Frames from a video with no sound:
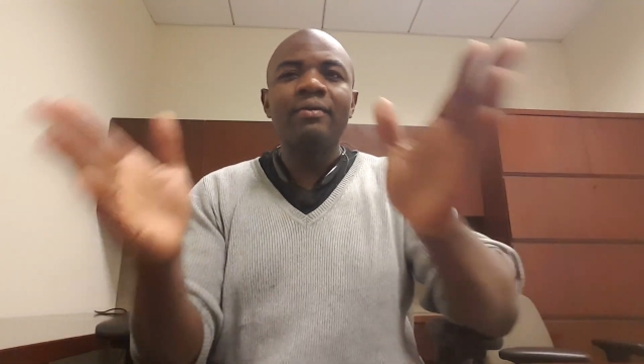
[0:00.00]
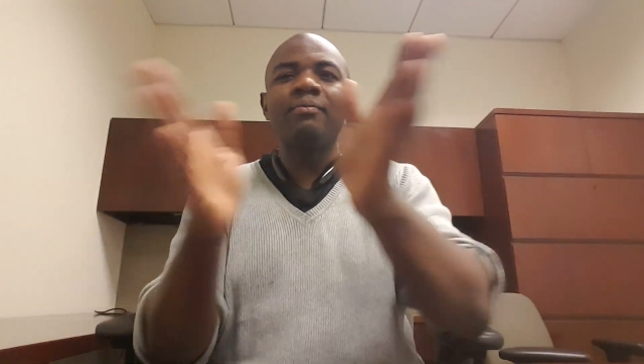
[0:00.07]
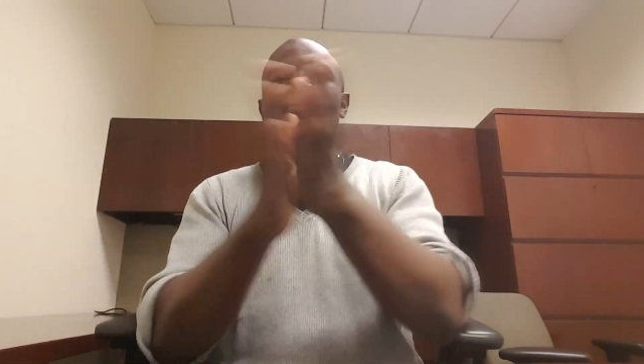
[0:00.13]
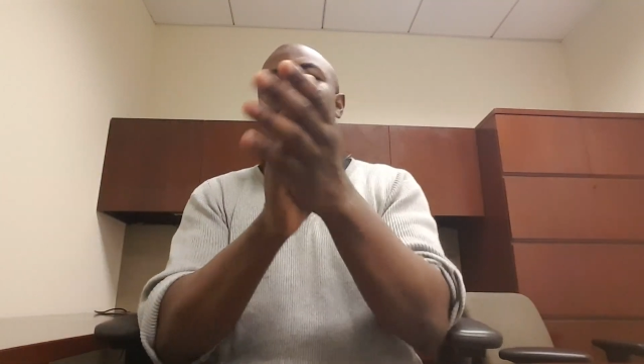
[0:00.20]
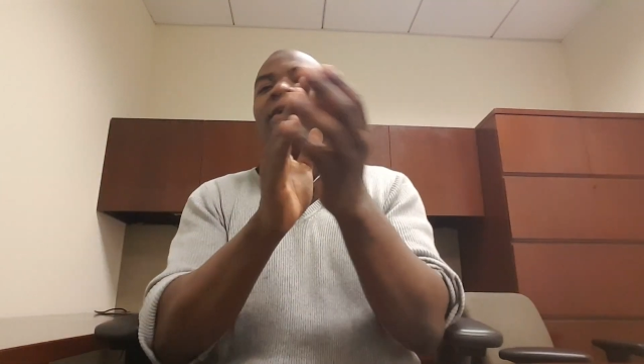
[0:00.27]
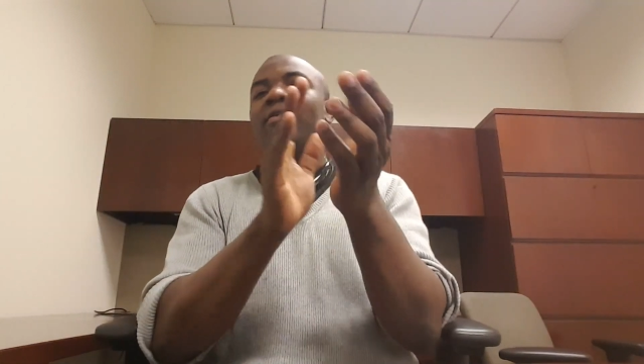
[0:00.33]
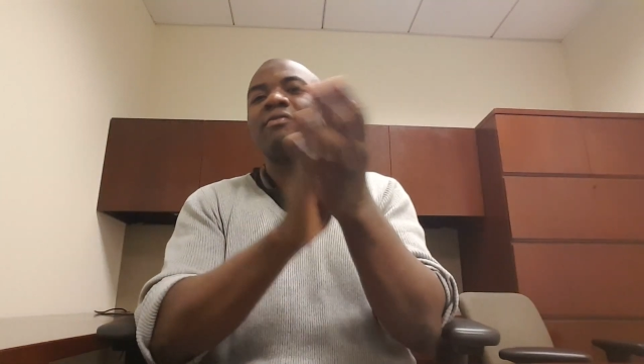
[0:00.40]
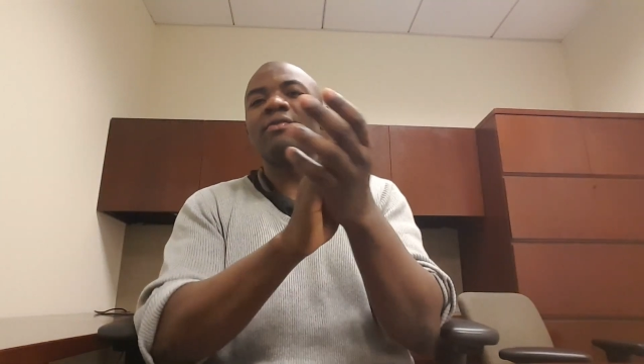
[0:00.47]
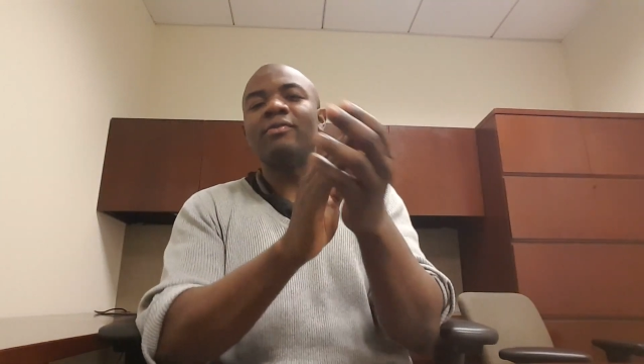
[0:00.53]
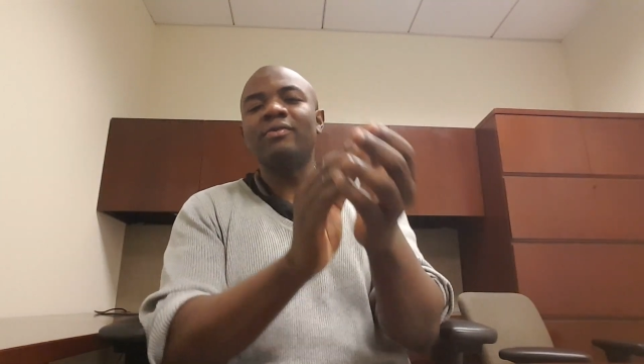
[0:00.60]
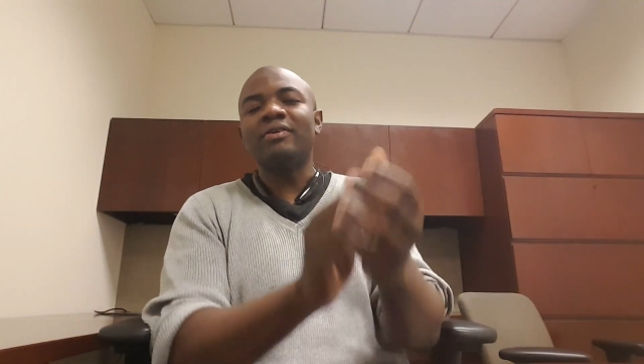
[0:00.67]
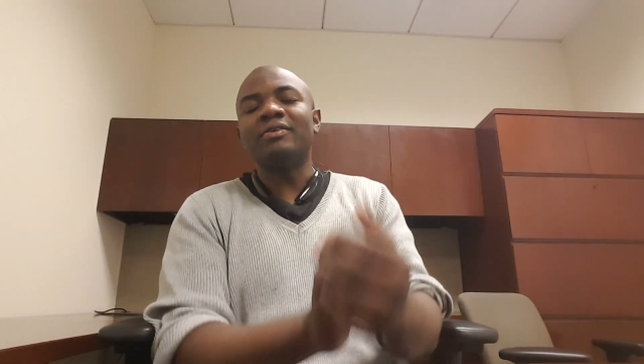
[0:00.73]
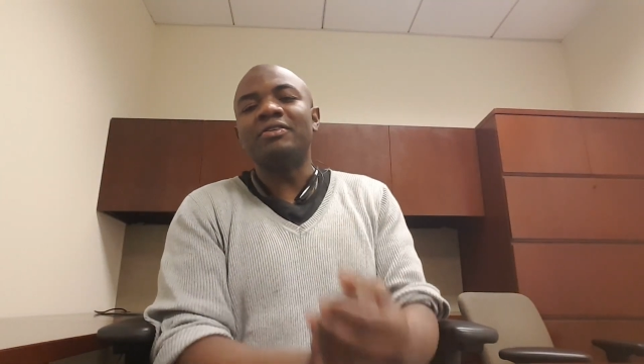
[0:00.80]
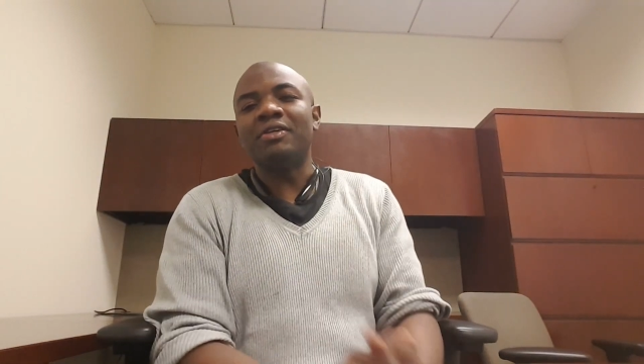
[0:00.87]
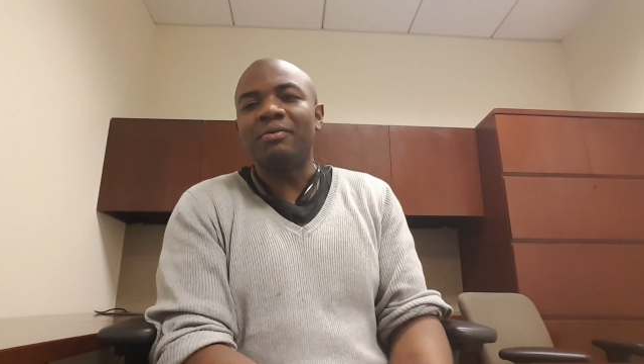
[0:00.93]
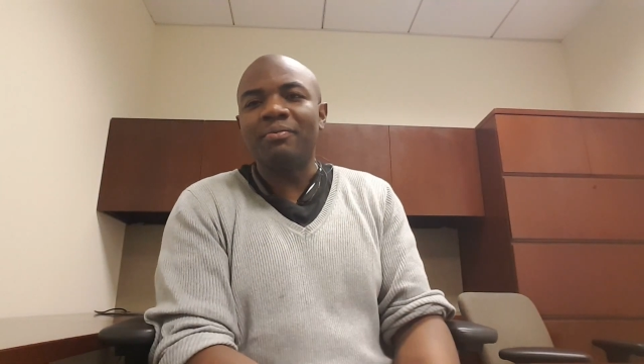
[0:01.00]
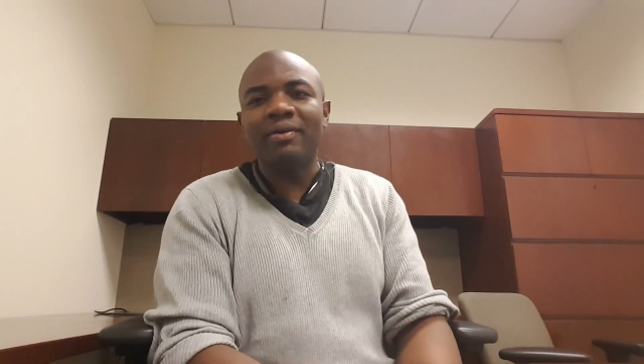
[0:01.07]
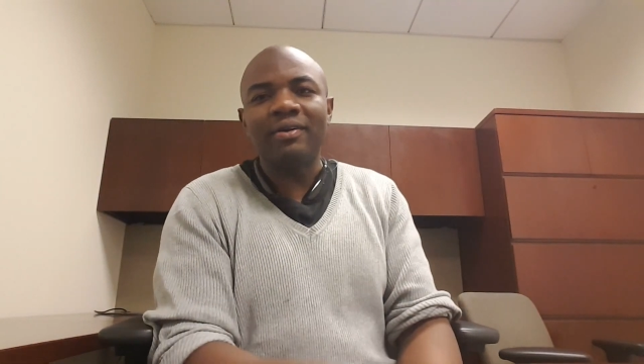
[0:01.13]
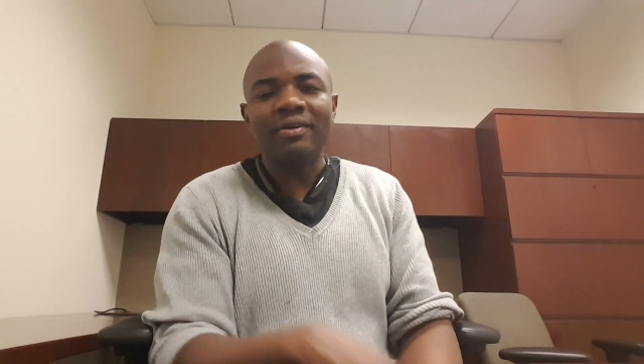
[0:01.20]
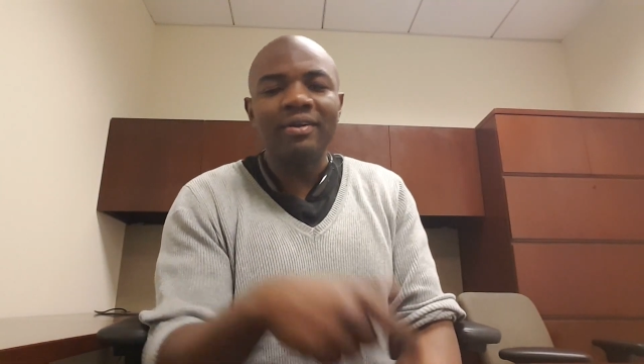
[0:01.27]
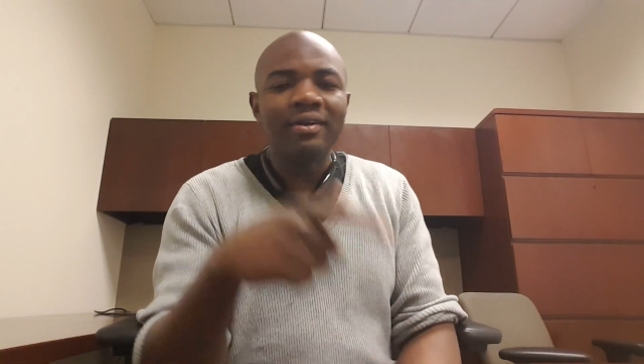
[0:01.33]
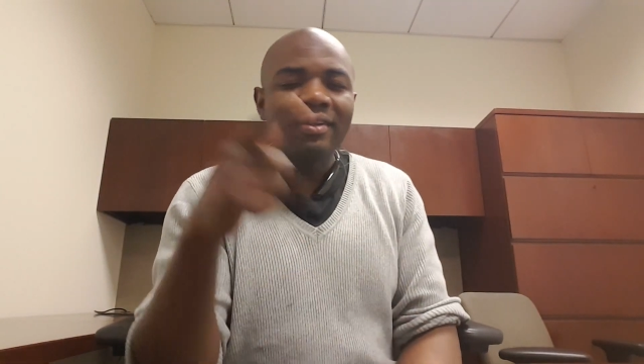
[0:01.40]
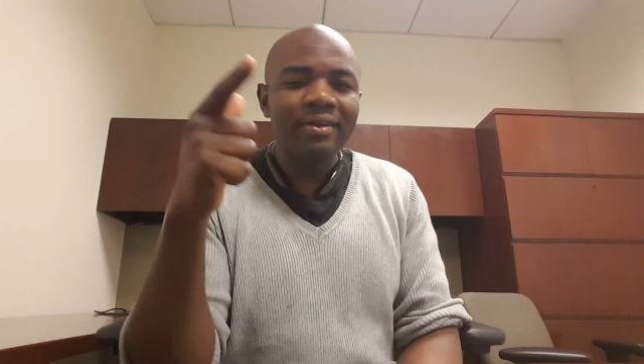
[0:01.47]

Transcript: Bravo, Kojima.